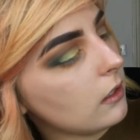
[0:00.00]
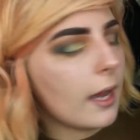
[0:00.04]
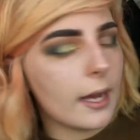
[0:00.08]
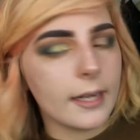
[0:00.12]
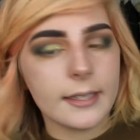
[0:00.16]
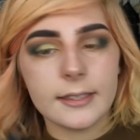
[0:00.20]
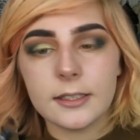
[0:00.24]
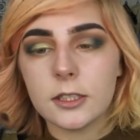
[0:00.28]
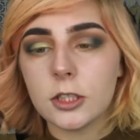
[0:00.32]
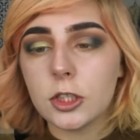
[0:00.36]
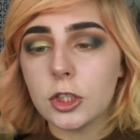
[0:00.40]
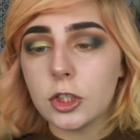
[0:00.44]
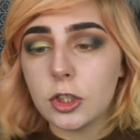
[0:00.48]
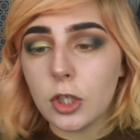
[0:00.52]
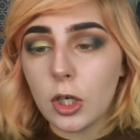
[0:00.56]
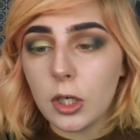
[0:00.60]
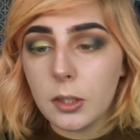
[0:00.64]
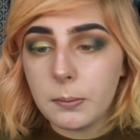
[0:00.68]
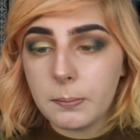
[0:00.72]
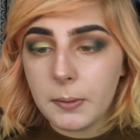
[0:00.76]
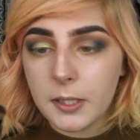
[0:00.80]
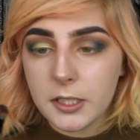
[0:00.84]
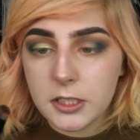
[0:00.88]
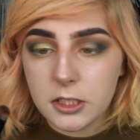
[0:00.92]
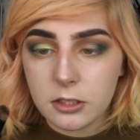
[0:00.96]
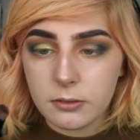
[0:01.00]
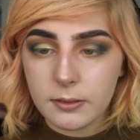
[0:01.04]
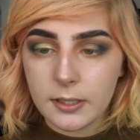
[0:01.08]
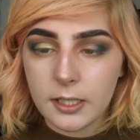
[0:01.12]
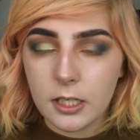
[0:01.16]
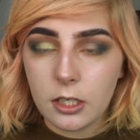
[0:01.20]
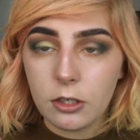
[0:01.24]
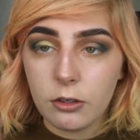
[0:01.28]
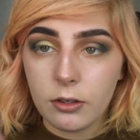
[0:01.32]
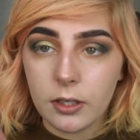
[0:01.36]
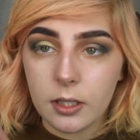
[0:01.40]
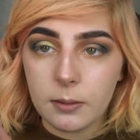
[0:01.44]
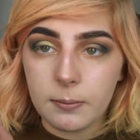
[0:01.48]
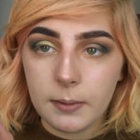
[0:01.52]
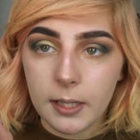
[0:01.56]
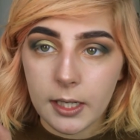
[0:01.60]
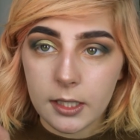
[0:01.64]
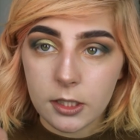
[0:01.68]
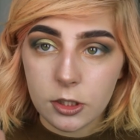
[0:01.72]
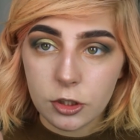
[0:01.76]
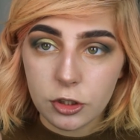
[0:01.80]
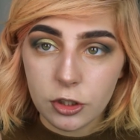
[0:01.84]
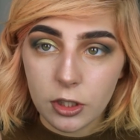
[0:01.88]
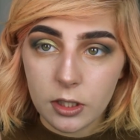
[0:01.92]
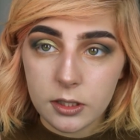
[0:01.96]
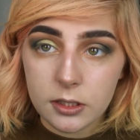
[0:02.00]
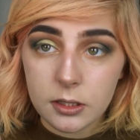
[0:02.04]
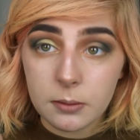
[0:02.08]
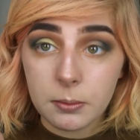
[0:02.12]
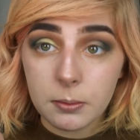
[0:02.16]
It's so buttery and creamy and it shows